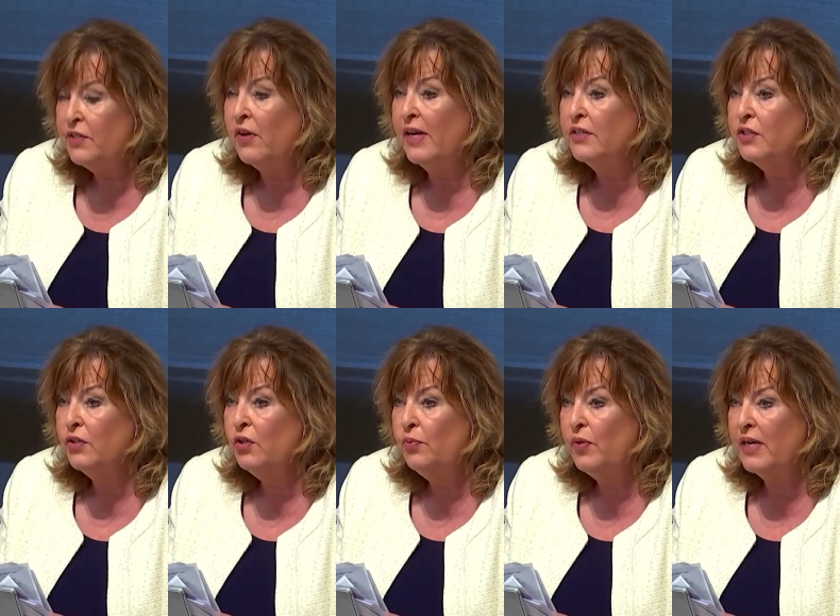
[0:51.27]
director
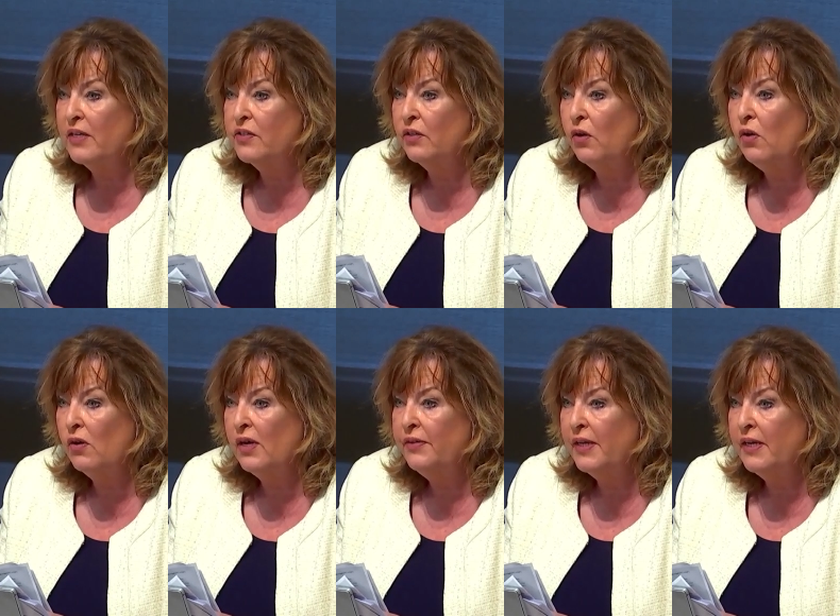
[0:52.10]
who breaks the law,
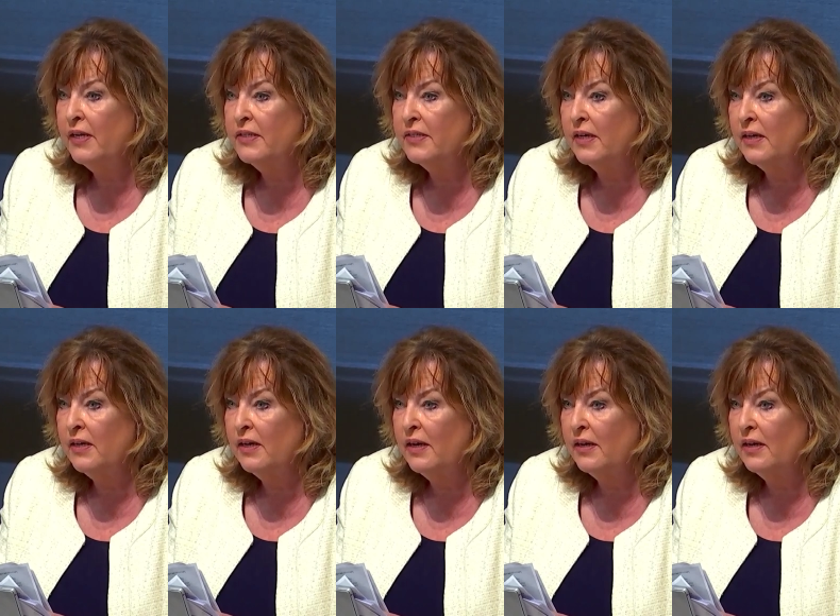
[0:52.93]
I think, is a,
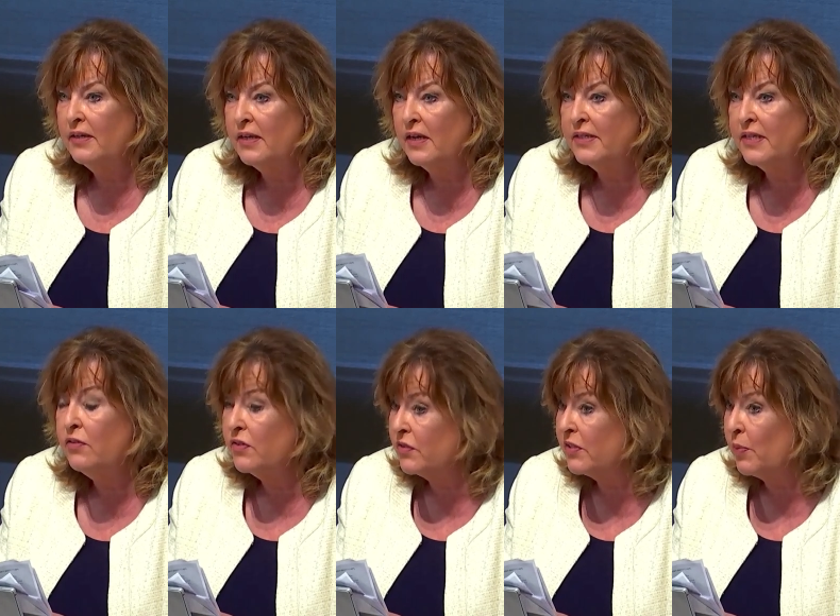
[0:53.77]
a, a
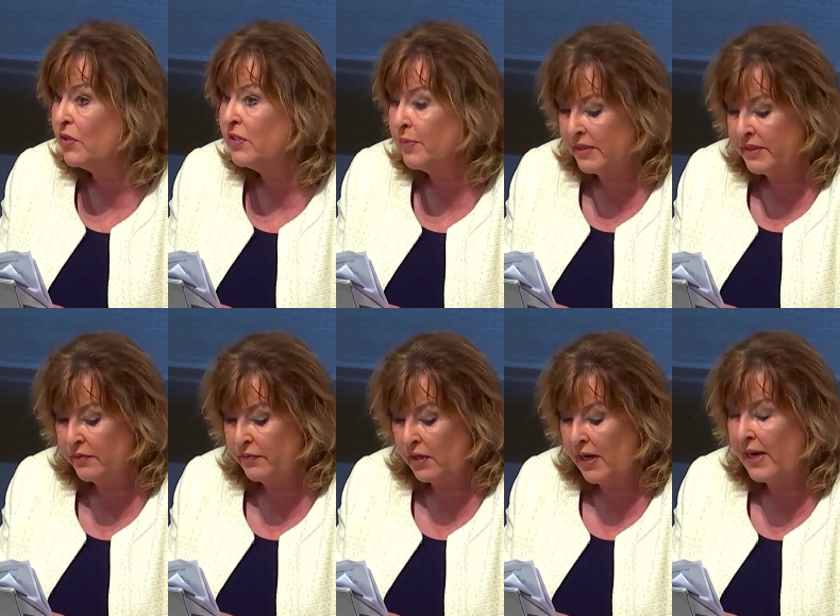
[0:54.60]
serious responsibility
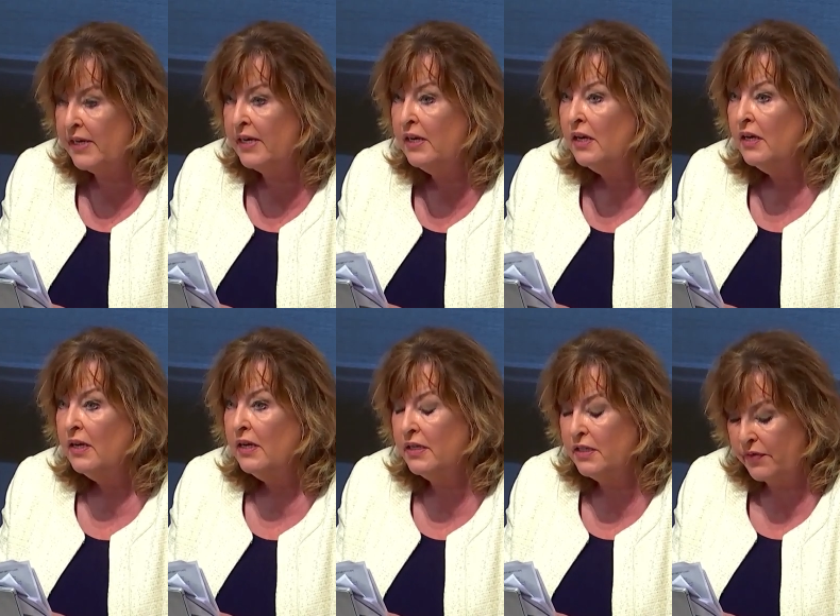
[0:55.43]
for any
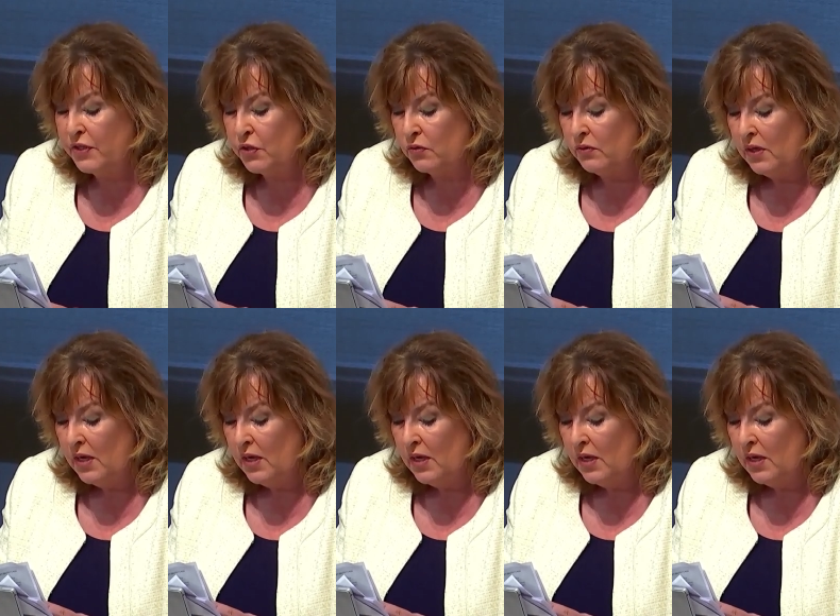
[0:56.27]
individual.